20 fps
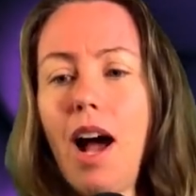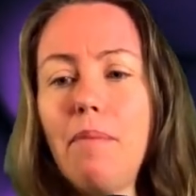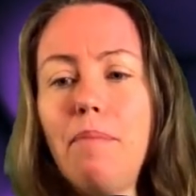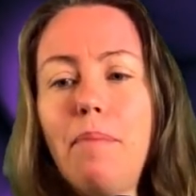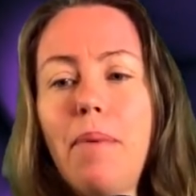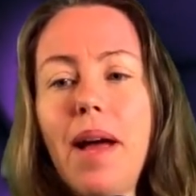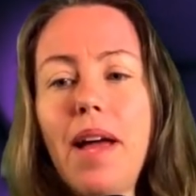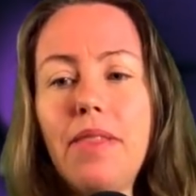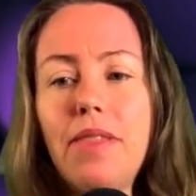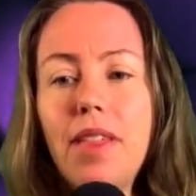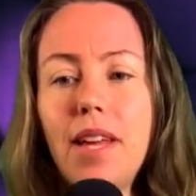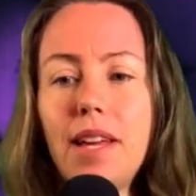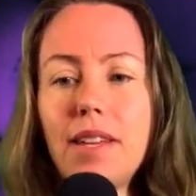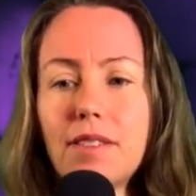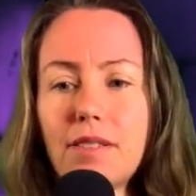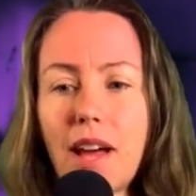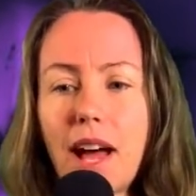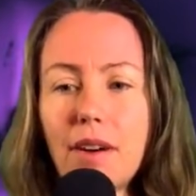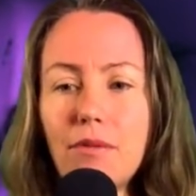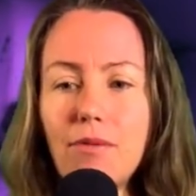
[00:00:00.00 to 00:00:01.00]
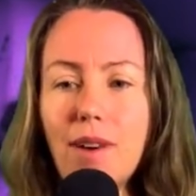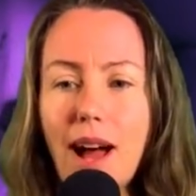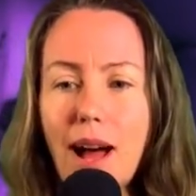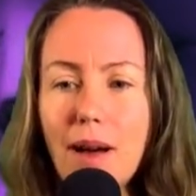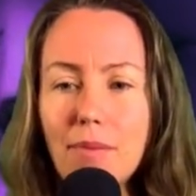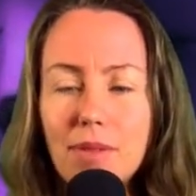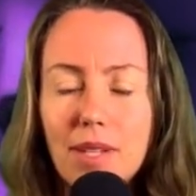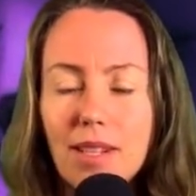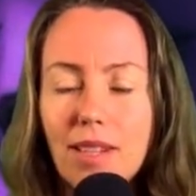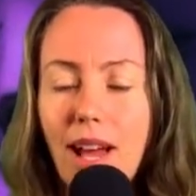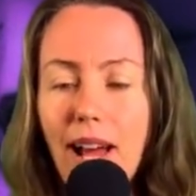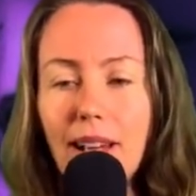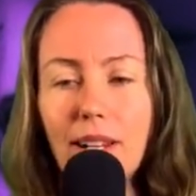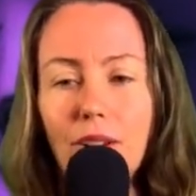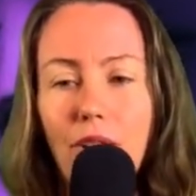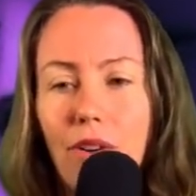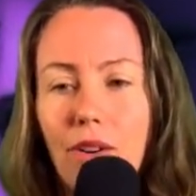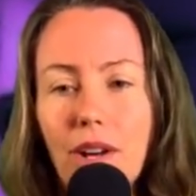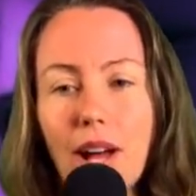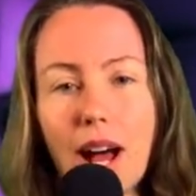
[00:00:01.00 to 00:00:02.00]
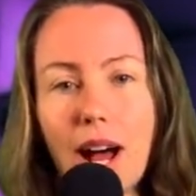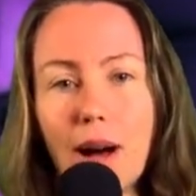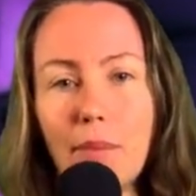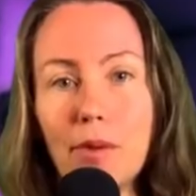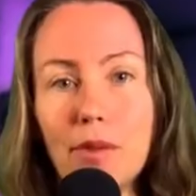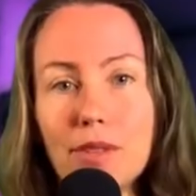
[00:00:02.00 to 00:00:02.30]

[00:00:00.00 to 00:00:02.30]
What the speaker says: I bet these like wraps are like low carb